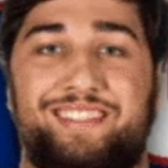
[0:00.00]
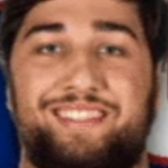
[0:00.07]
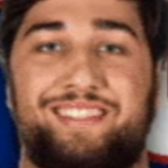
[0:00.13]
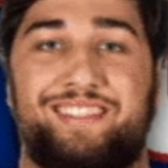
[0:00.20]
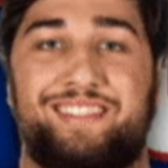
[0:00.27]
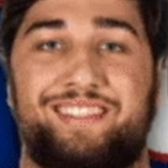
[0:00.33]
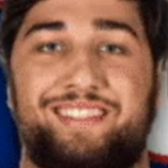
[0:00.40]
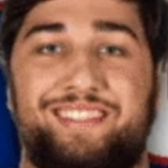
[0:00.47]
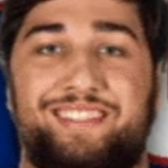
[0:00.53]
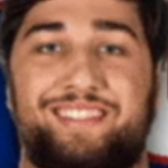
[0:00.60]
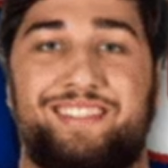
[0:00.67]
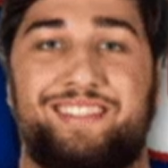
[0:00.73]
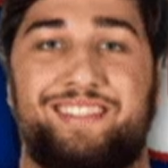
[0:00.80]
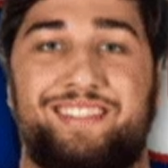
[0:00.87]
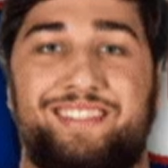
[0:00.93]

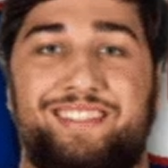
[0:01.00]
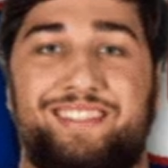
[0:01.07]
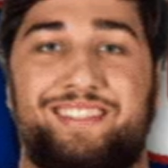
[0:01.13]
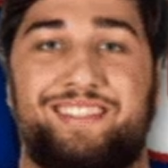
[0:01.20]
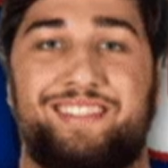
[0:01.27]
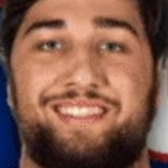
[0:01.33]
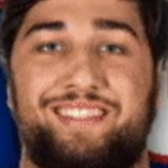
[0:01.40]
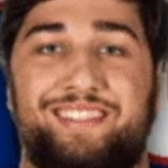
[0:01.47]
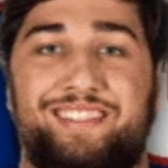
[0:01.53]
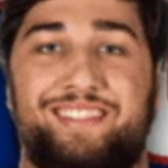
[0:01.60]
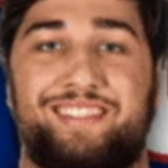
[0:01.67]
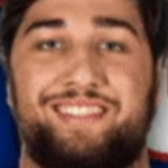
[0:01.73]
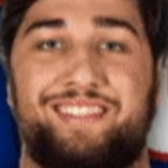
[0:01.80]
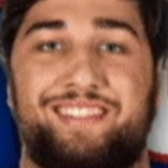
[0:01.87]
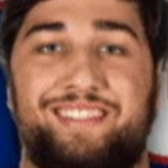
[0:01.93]

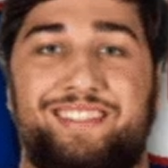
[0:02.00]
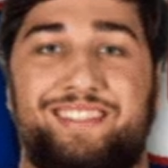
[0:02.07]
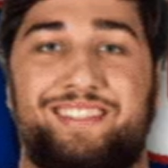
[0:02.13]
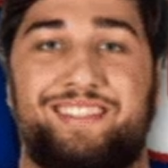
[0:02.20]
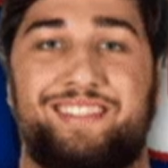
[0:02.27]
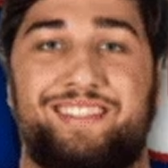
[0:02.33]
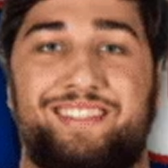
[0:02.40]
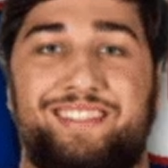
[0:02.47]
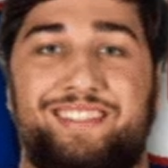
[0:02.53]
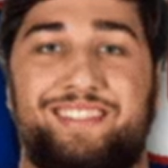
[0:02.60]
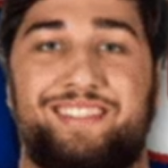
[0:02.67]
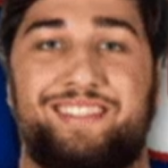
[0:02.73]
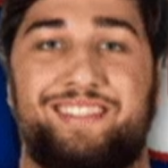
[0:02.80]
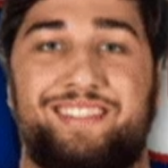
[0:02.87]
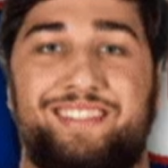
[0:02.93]

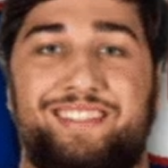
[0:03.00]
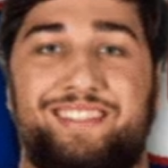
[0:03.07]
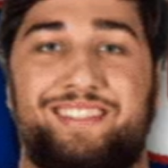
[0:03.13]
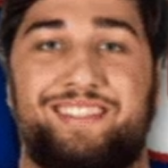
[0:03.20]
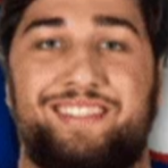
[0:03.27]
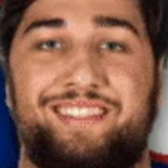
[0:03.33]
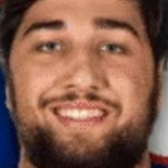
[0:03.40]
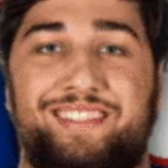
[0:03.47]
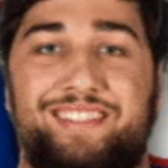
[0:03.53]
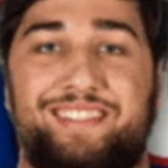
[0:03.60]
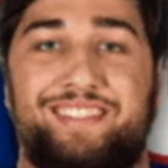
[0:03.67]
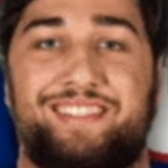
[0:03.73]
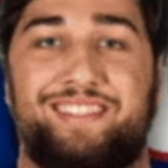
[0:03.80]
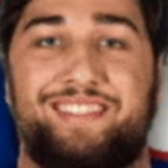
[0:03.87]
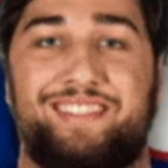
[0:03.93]

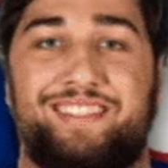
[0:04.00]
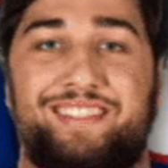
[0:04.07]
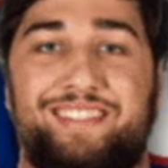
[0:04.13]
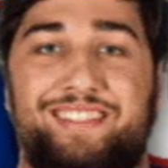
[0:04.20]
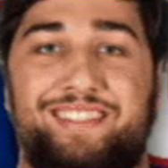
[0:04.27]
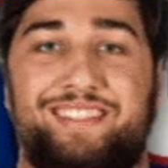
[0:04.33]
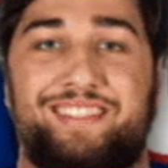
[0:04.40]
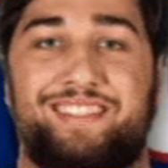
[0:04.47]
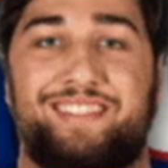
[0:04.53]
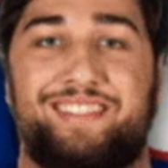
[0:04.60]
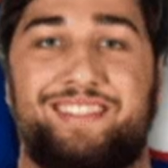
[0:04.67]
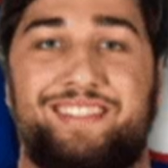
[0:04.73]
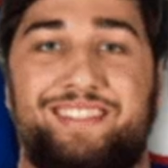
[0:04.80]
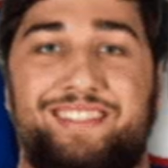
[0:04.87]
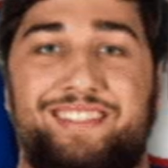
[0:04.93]

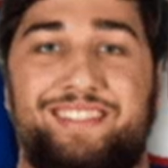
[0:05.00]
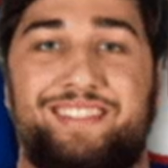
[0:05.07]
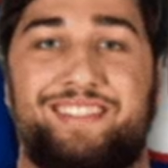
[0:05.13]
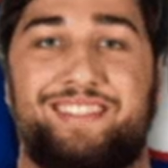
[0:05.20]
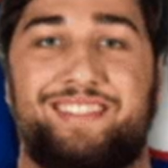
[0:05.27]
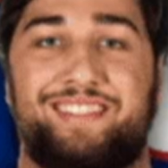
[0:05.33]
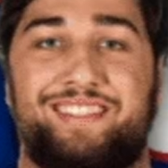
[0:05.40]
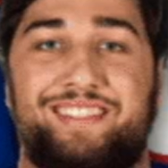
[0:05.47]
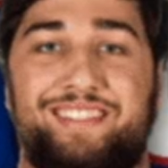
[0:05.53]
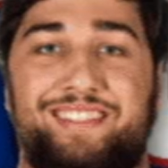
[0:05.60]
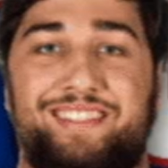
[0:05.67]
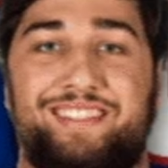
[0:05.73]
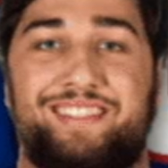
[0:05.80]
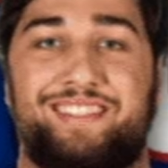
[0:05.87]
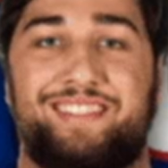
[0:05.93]

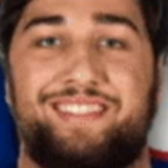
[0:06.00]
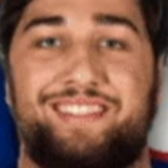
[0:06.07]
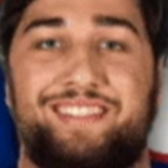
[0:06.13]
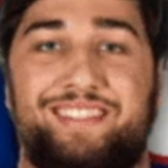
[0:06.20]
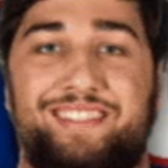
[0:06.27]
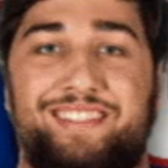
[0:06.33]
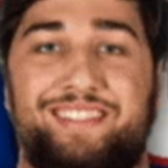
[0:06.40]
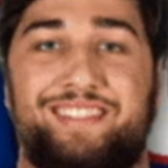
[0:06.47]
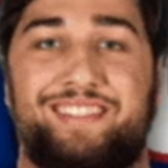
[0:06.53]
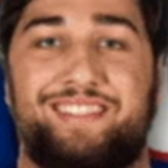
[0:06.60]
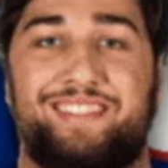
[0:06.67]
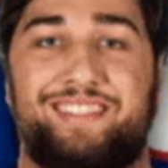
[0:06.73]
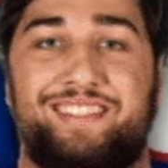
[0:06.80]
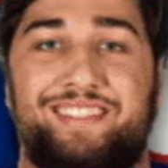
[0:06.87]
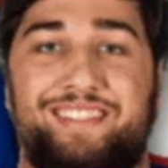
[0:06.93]

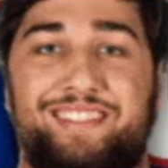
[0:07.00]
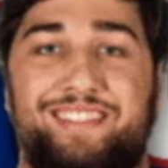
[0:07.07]
[no speech]